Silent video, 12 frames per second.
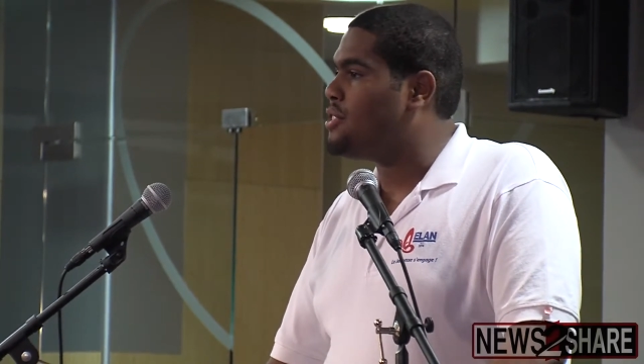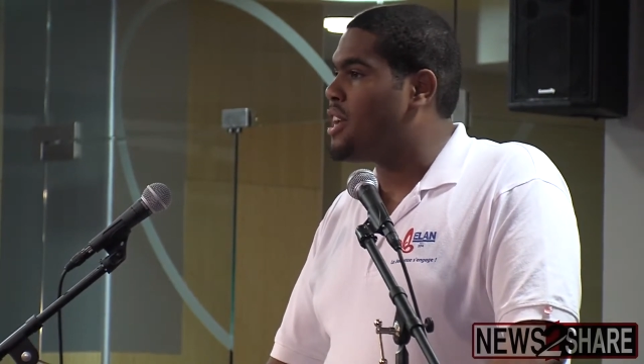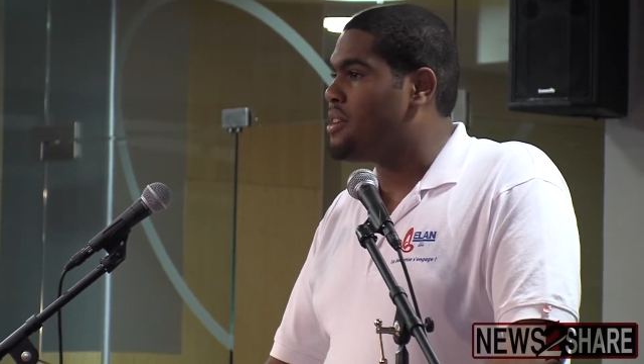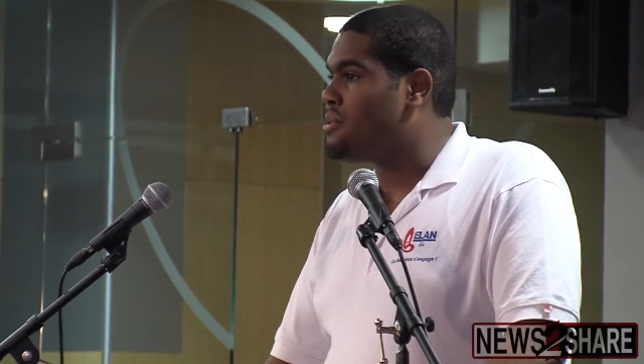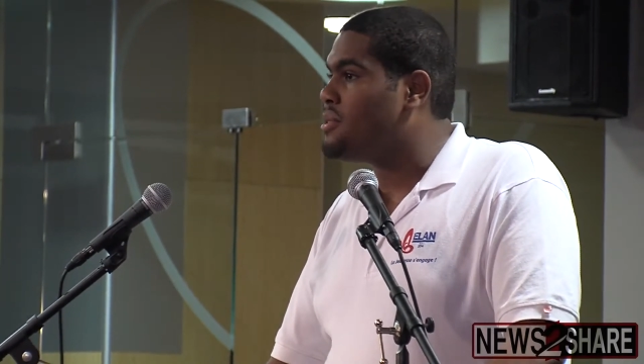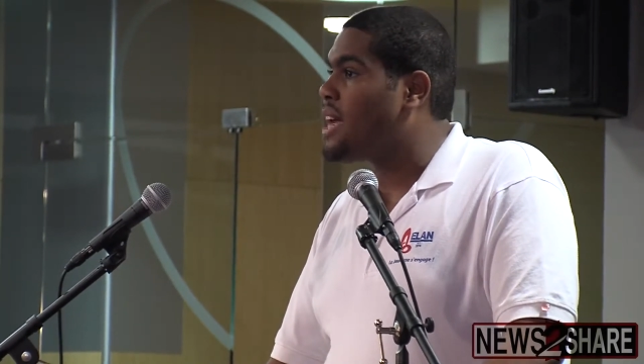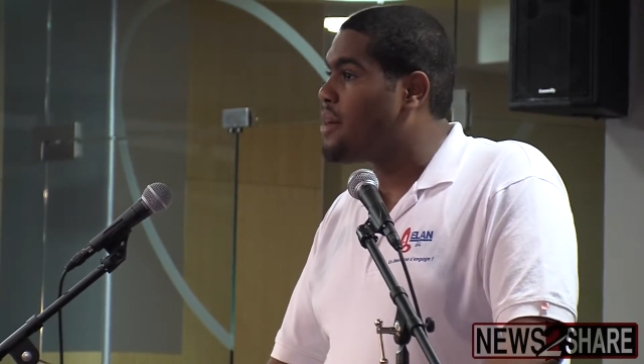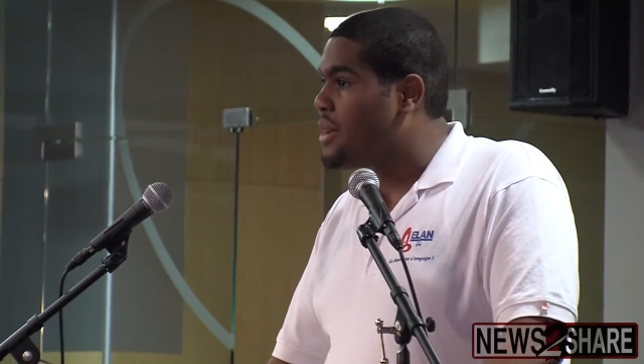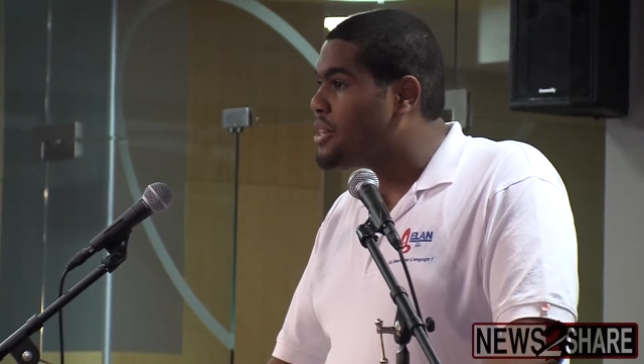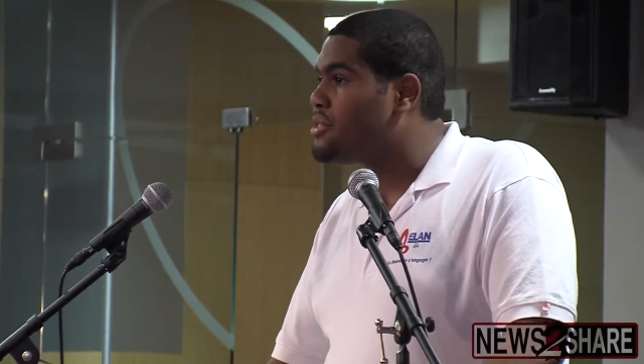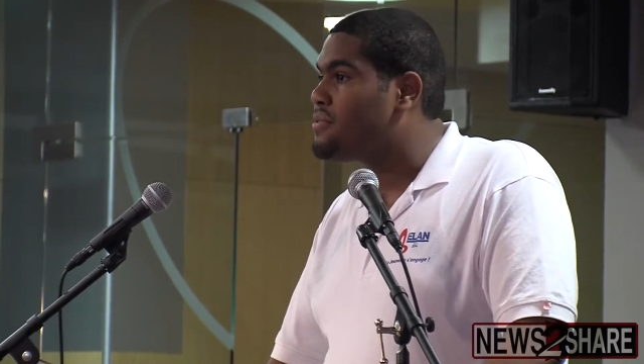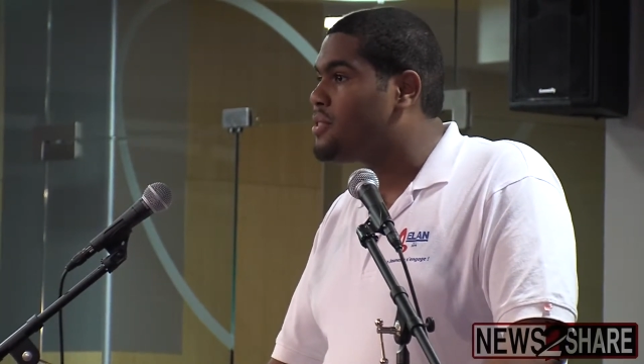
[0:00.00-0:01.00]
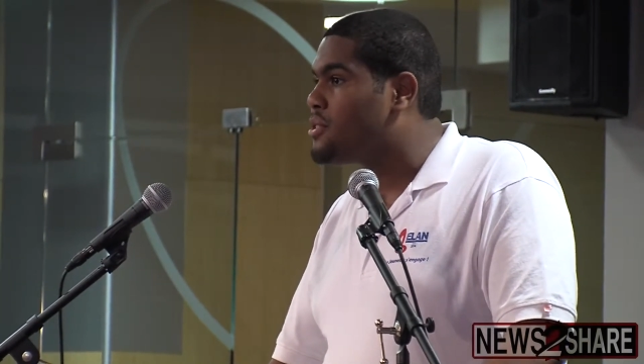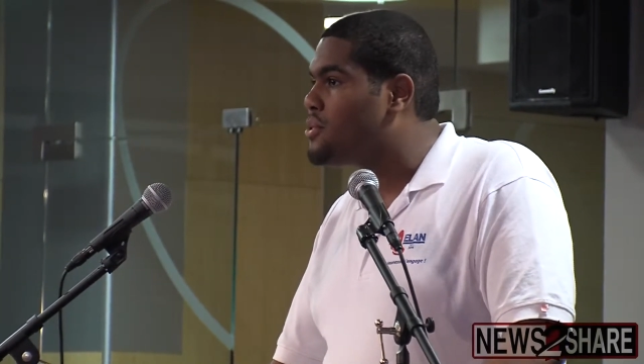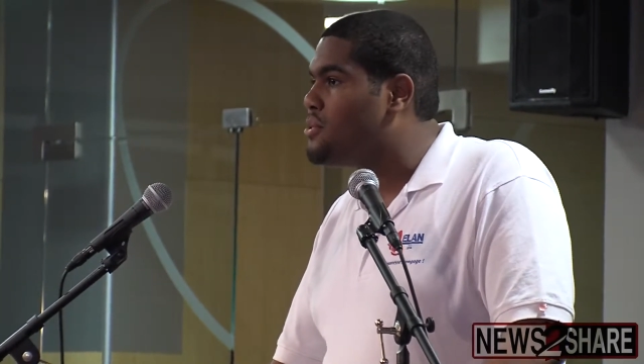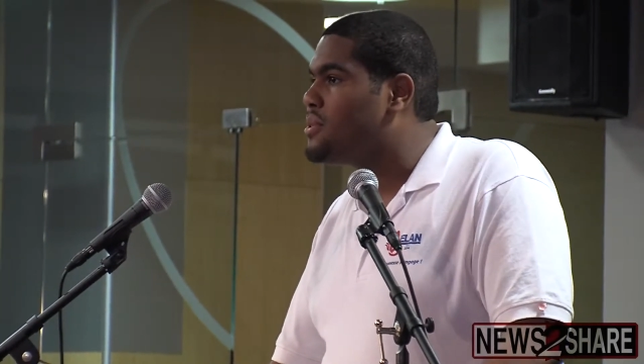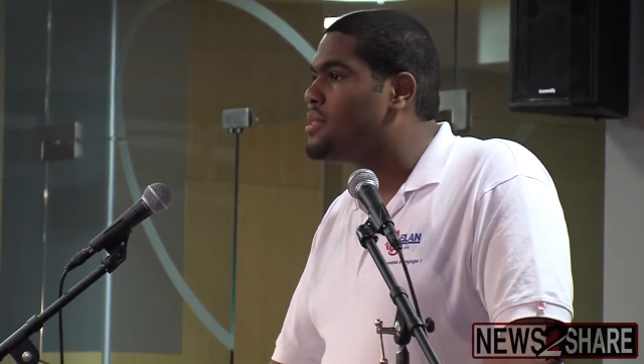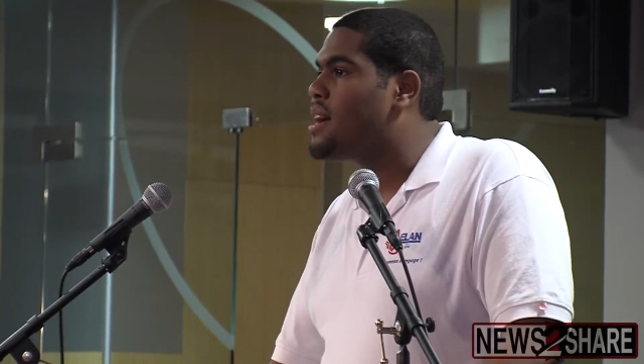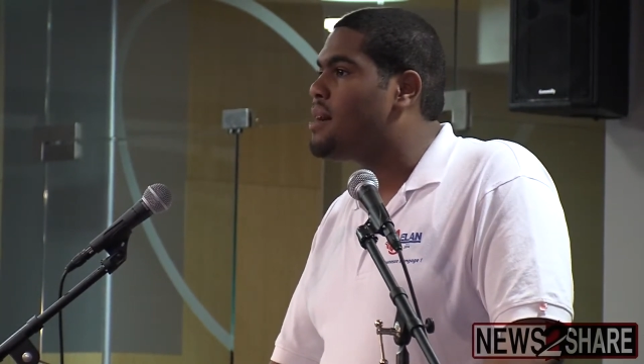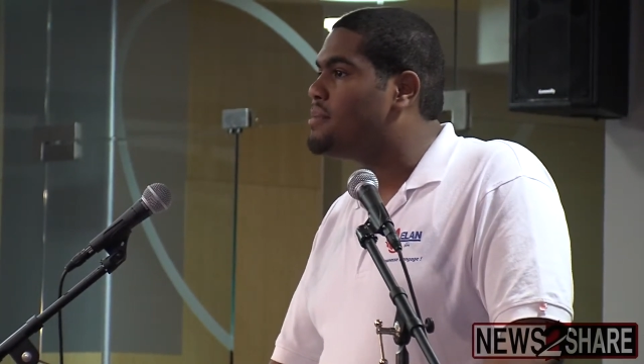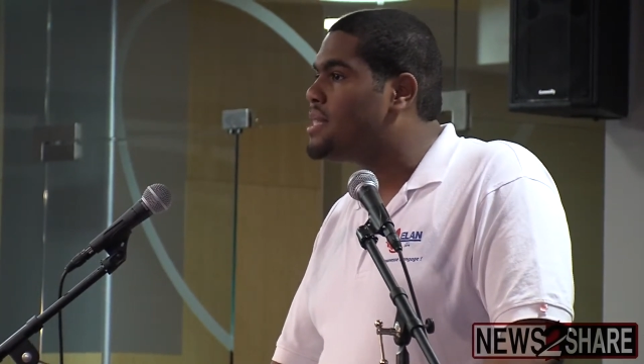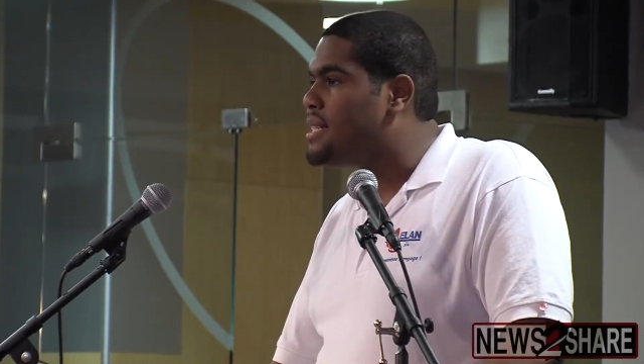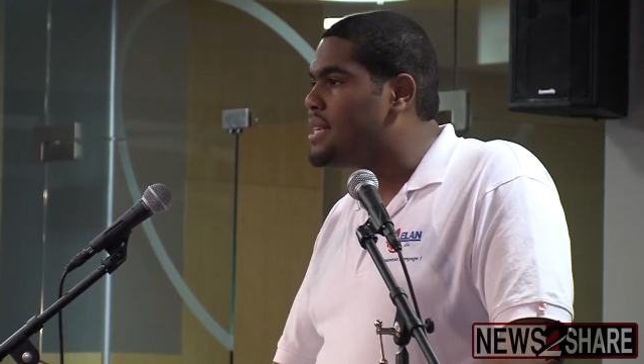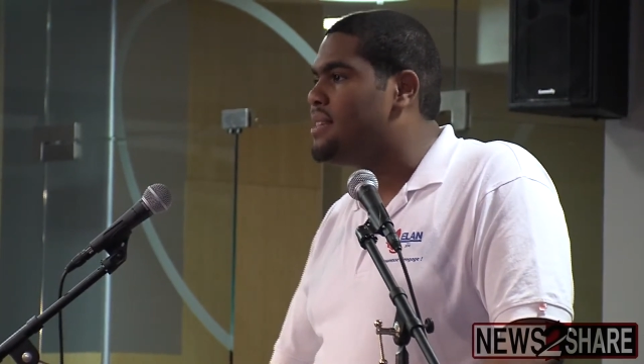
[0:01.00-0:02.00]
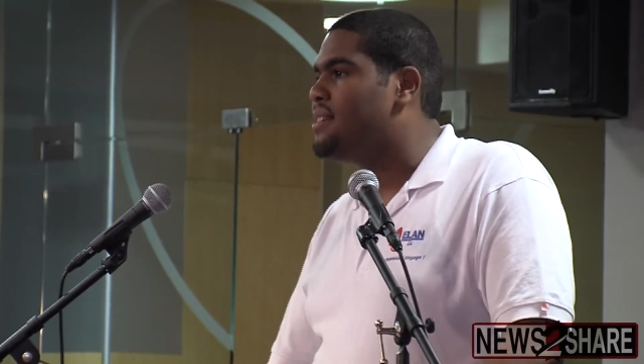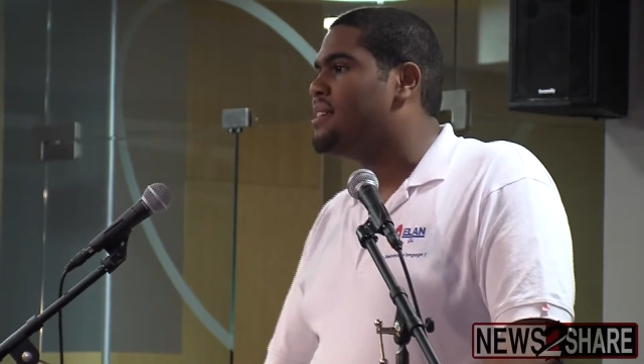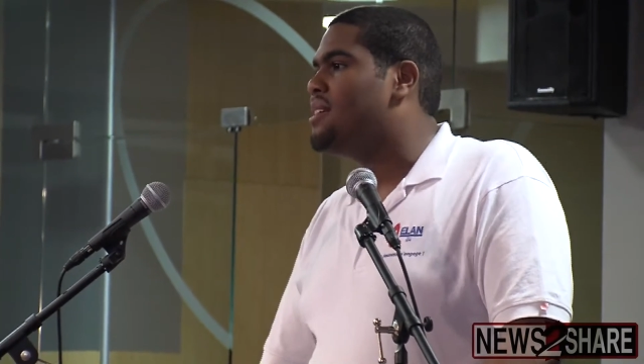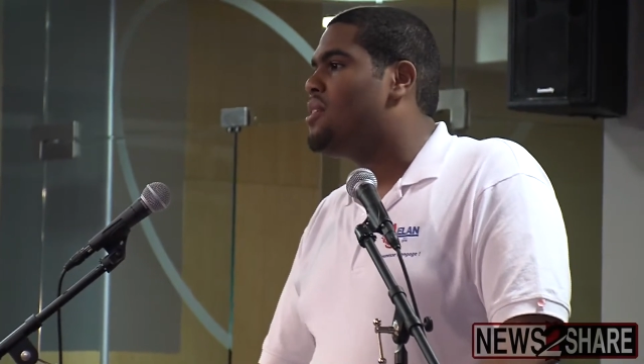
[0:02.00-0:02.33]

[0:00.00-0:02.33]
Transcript: general director of the school to come see